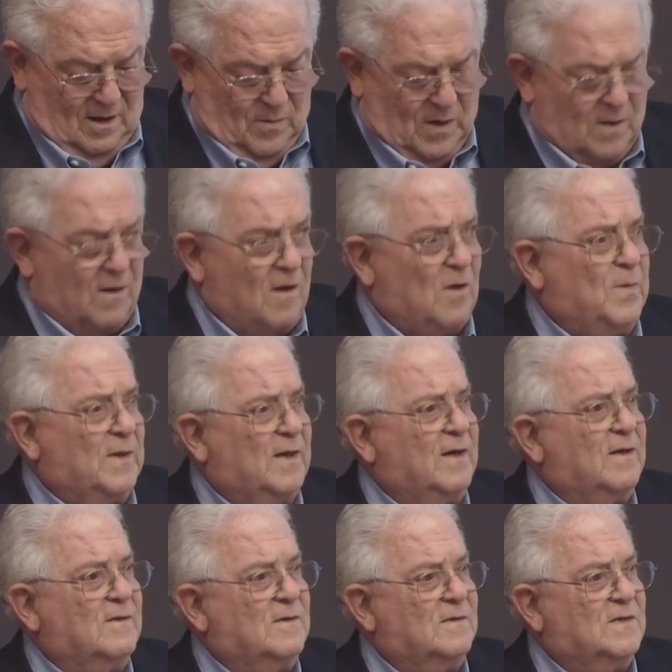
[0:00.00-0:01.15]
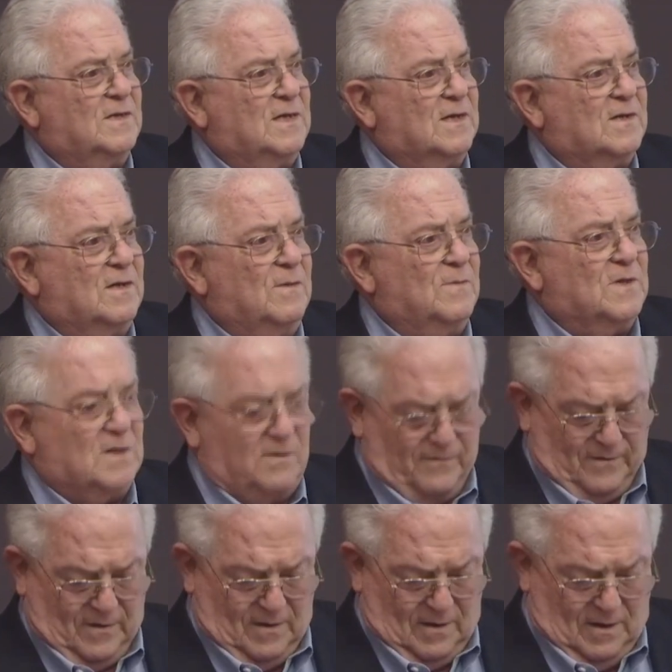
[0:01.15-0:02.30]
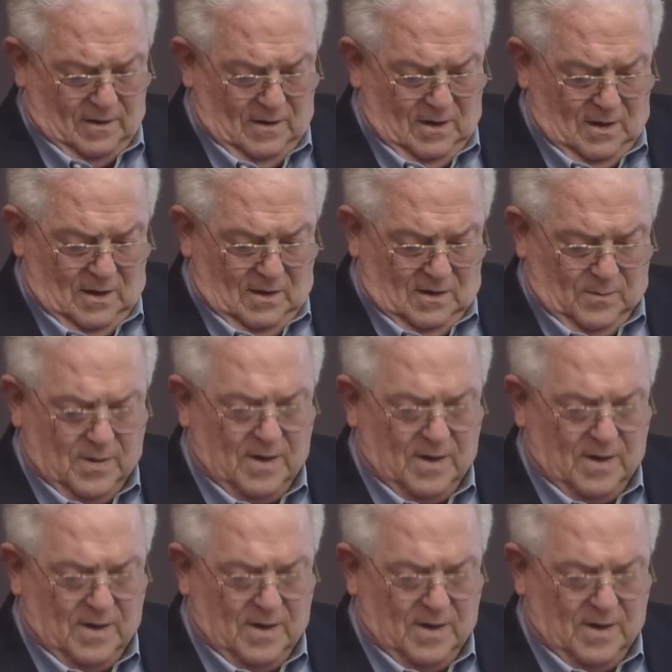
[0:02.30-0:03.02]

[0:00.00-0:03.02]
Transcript: But all political systems defer to